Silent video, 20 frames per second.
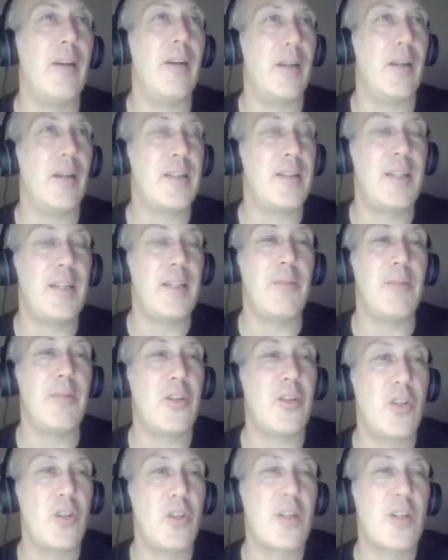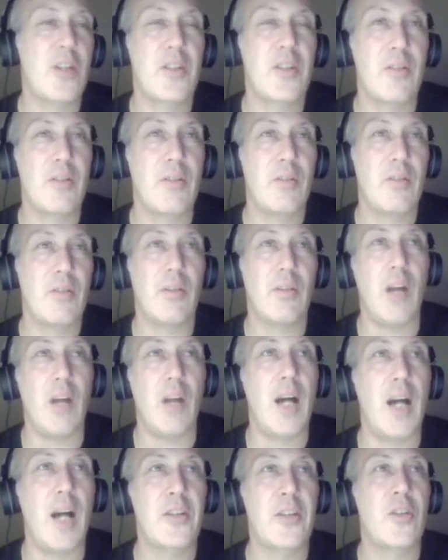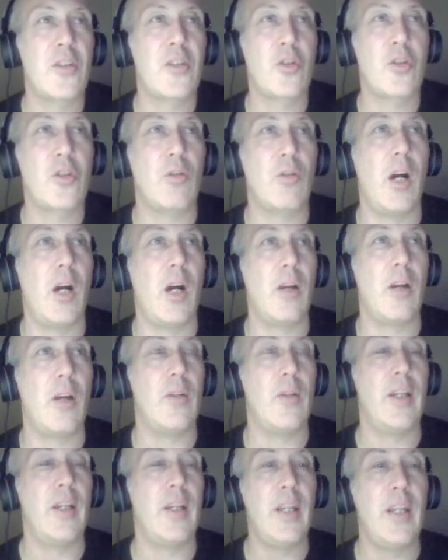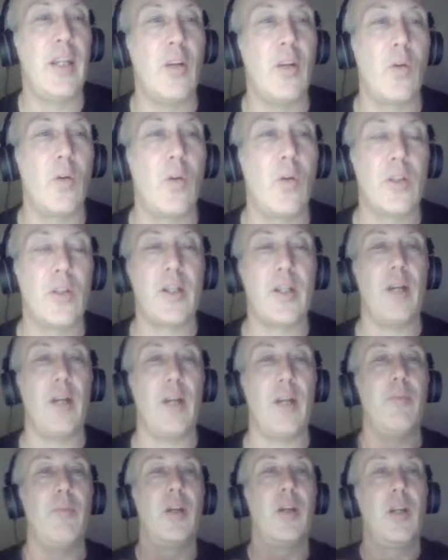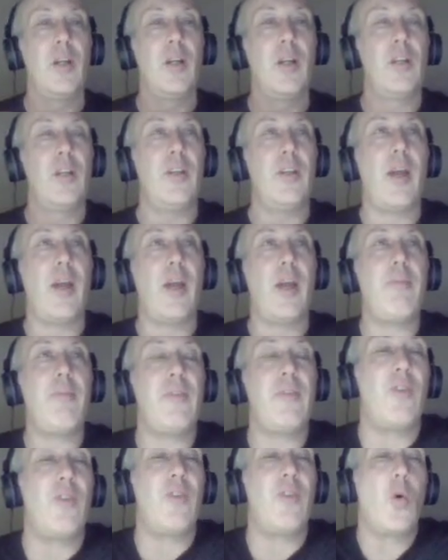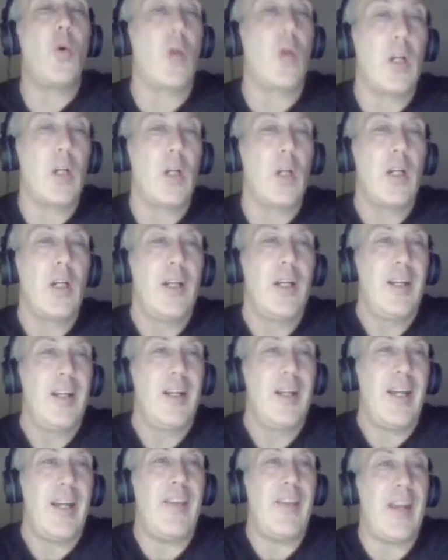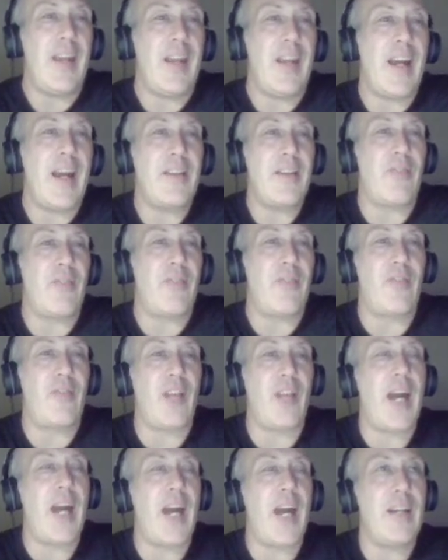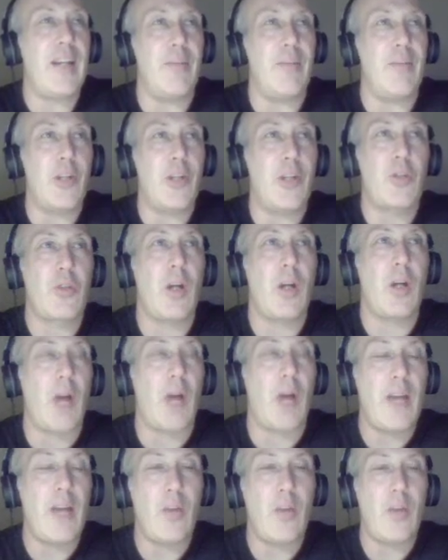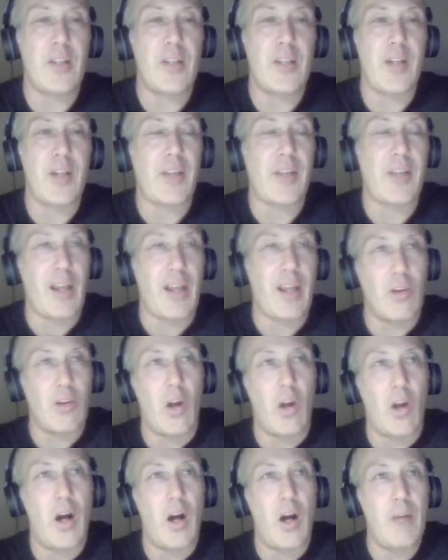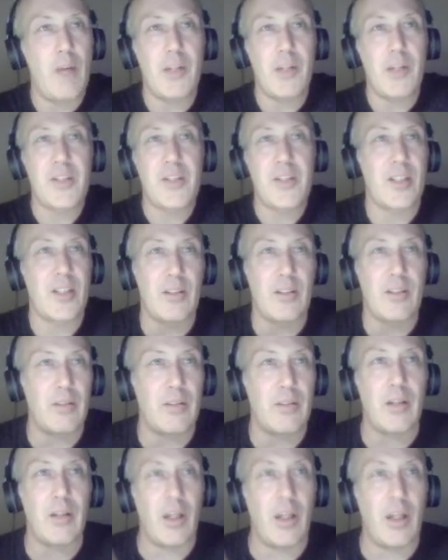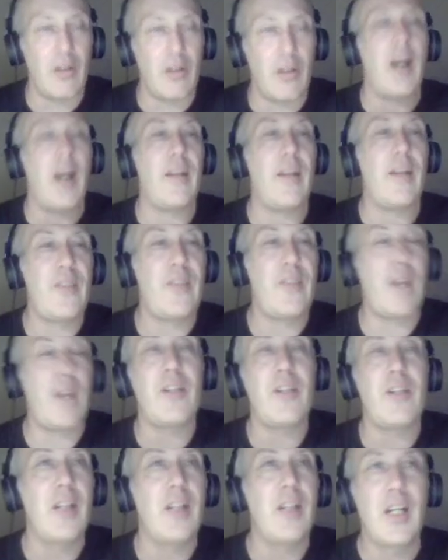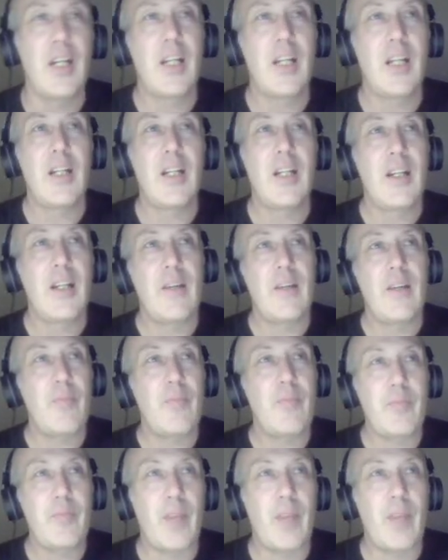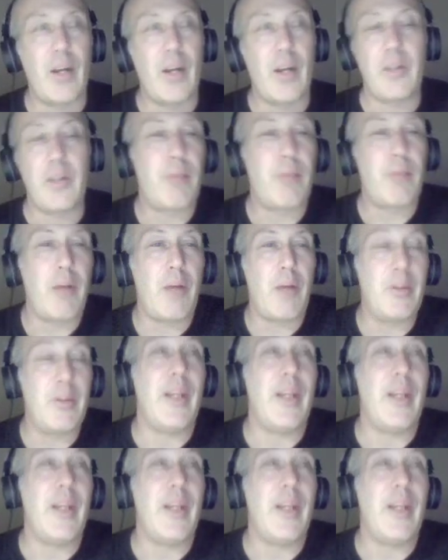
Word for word: team that just lost to Toronto in overtime the night before and then had to fly to Montreal. I know that's not that long, but it's still a lot. If you ever, uh, you probably never,